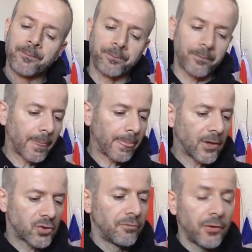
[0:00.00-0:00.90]
Once again,
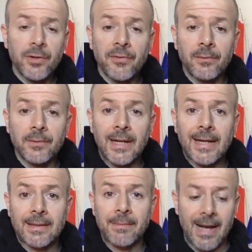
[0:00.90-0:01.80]
I will get
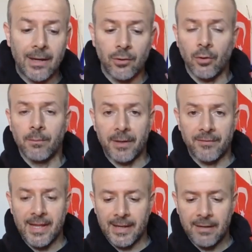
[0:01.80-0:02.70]
another piece of paper
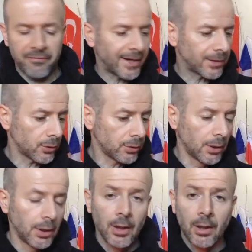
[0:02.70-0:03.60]
so you can see the
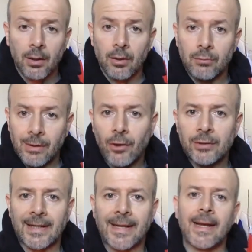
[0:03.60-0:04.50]
real color.
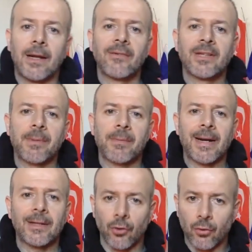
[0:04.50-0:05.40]
Once you have
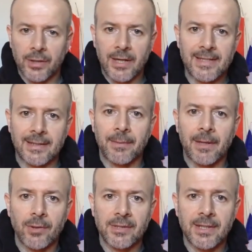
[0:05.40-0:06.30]
prepared that, you can
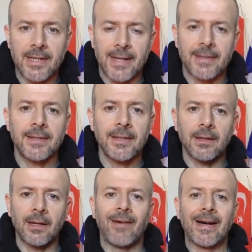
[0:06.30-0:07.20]
use it for your
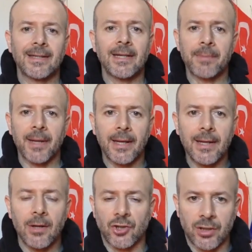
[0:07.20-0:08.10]
customers. You
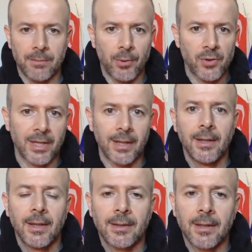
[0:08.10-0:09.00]
wash the hair,
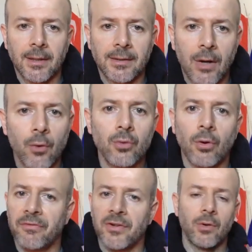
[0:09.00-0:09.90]
process
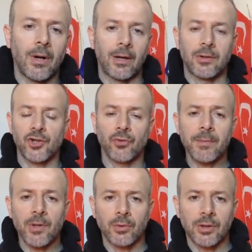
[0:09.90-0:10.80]
time from 1
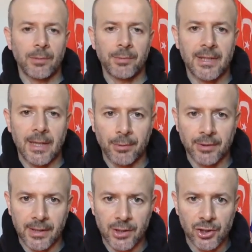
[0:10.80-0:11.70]
to 5 minutes,
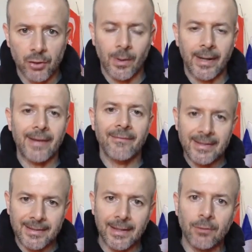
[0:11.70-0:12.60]
and then you
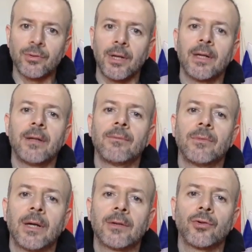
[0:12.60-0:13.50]
rinse, and you
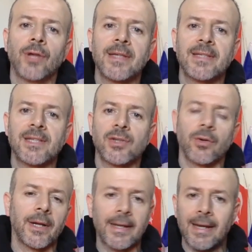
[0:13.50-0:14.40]
will have a
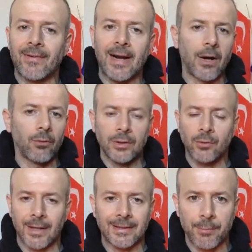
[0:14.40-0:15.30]
beautiful shade.
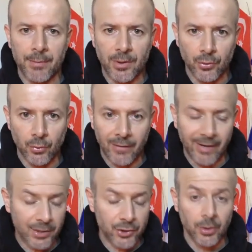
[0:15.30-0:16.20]
So it
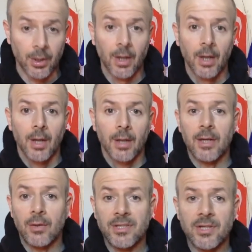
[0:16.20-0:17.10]
will last
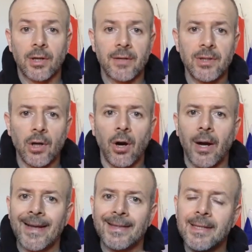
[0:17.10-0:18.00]
more or less for
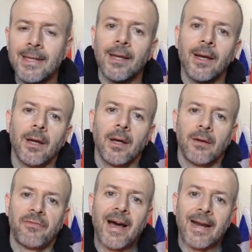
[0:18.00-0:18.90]
1 wash.
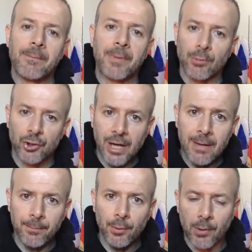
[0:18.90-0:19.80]
First,
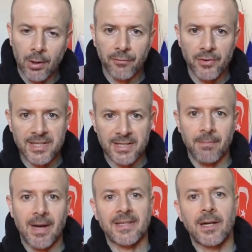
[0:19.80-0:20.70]
shampoo,
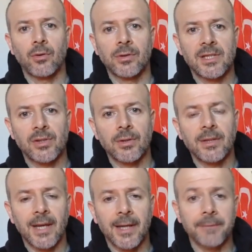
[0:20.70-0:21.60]
Morphosis, of course. So
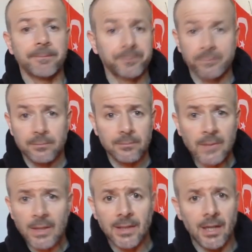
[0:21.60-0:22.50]
this is
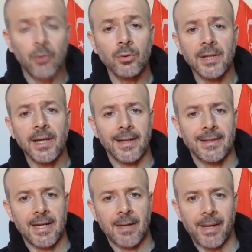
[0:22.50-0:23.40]
depending on the conditions
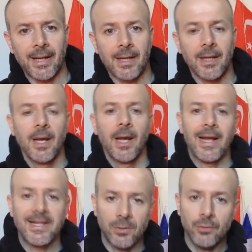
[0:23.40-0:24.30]
of skin,
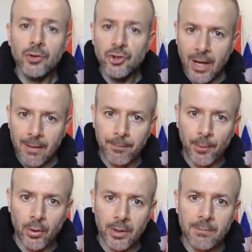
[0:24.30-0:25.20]
or the
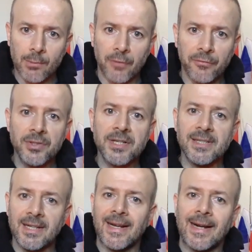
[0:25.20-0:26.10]
scalp and the
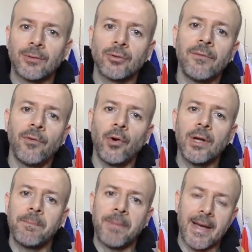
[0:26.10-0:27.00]
hair.
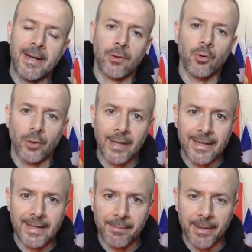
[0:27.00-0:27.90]
Then you
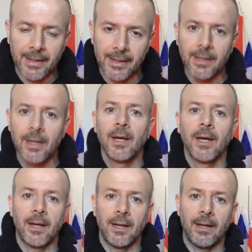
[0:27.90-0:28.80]
use the shampoo
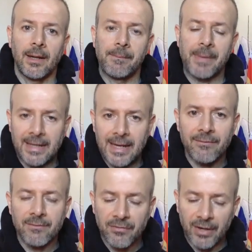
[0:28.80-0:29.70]
that you have made
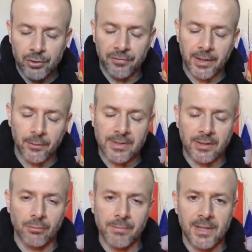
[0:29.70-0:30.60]
yourself.
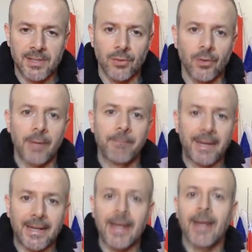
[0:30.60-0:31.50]
Why this
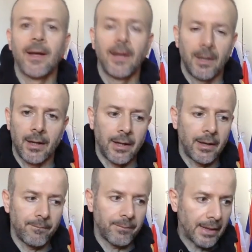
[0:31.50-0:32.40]
combination?
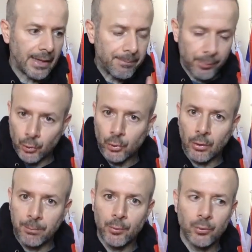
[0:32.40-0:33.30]
Well,
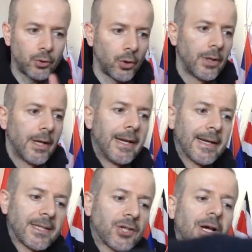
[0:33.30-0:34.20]
because the product,
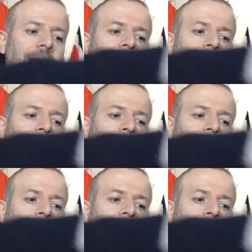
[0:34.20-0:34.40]
extra